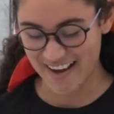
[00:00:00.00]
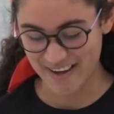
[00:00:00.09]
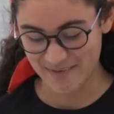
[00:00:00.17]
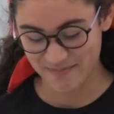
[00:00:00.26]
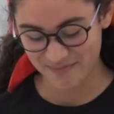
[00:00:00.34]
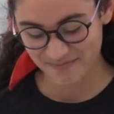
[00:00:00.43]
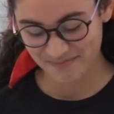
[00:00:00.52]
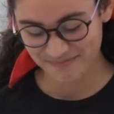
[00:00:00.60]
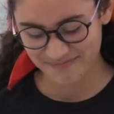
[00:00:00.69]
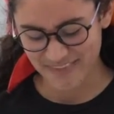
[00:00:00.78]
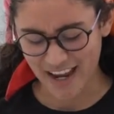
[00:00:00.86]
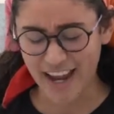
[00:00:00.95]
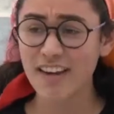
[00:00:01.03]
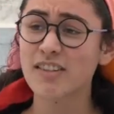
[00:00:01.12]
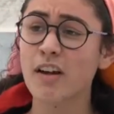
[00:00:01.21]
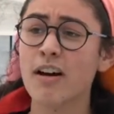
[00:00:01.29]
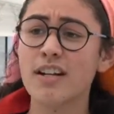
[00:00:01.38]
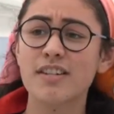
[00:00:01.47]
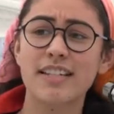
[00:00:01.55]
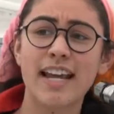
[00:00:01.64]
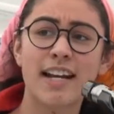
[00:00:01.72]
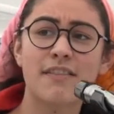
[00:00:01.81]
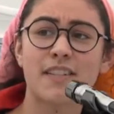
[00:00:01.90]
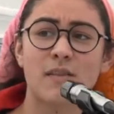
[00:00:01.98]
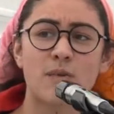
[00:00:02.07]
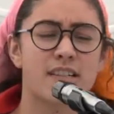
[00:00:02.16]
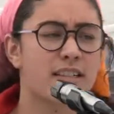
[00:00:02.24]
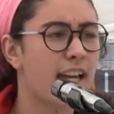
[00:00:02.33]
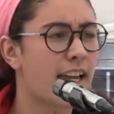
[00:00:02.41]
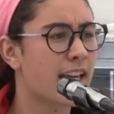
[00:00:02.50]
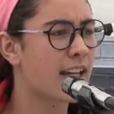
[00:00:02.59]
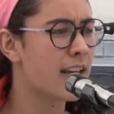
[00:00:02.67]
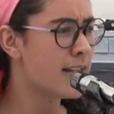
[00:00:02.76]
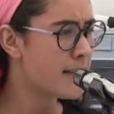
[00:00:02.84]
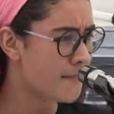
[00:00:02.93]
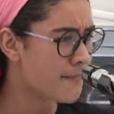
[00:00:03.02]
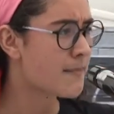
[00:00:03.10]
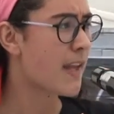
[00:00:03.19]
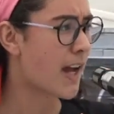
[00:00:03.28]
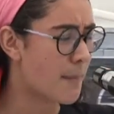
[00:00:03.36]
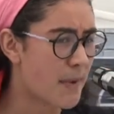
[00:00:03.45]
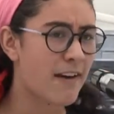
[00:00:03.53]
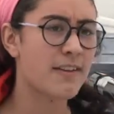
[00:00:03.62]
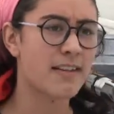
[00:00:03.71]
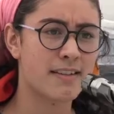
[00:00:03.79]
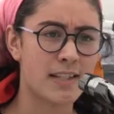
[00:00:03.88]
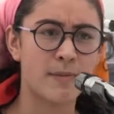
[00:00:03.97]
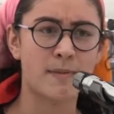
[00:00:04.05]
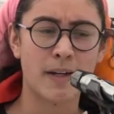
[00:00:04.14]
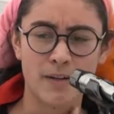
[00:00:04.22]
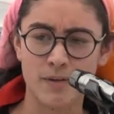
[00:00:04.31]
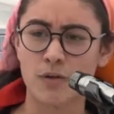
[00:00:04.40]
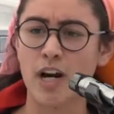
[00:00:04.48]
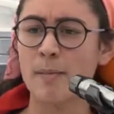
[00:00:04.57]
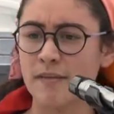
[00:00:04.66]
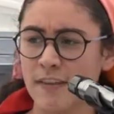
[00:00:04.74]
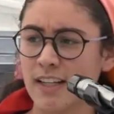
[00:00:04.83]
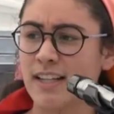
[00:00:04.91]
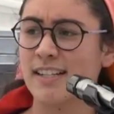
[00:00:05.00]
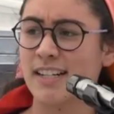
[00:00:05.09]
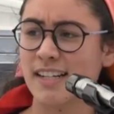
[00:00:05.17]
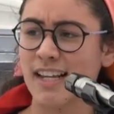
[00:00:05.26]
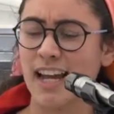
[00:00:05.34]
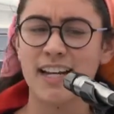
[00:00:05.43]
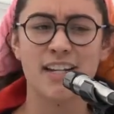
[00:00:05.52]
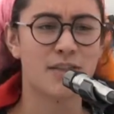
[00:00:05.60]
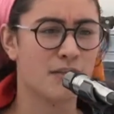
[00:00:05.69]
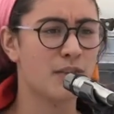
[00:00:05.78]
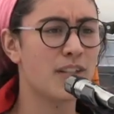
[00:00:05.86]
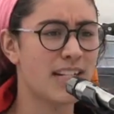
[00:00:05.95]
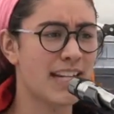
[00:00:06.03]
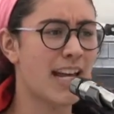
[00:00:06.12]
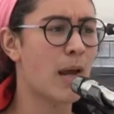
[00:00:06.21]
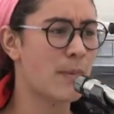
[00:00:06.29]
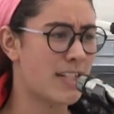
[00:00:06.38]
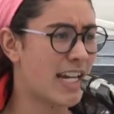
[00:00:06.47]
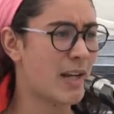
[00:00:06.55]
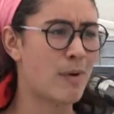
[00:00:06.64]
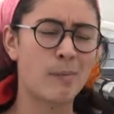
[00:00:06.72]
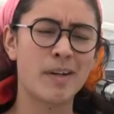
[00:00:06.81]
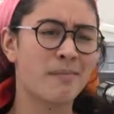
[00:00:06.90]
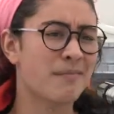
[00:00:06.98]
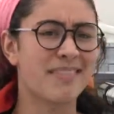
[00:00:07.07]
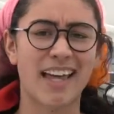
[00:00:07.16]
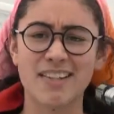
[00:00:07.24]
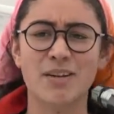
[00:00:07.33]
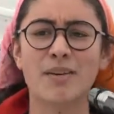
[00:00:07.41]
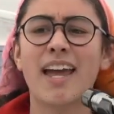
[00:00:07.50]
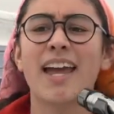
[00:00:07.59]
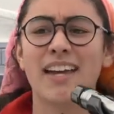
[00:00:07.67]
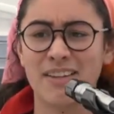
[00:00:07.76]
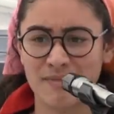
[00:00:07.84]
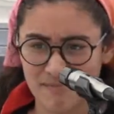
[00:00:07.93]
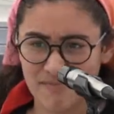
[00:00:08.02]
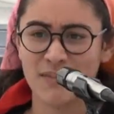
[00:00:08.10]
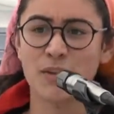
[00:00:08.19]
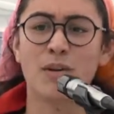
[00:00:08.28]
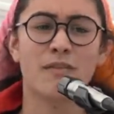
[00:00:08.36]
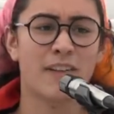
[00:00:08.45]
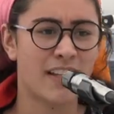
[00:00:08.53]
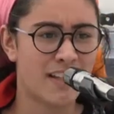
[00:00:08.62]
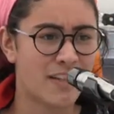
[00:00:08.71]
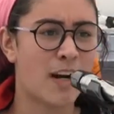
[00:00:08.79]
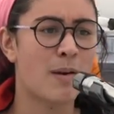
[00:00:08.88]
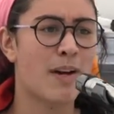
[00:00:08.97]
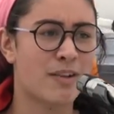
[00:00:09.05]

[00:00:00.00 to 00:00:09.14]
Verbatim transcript: um, I also understand if someone's like, I'm having some of my own trauma feelings and anxiety, so if you need to get up and take a moment, that's okay. Your feelings are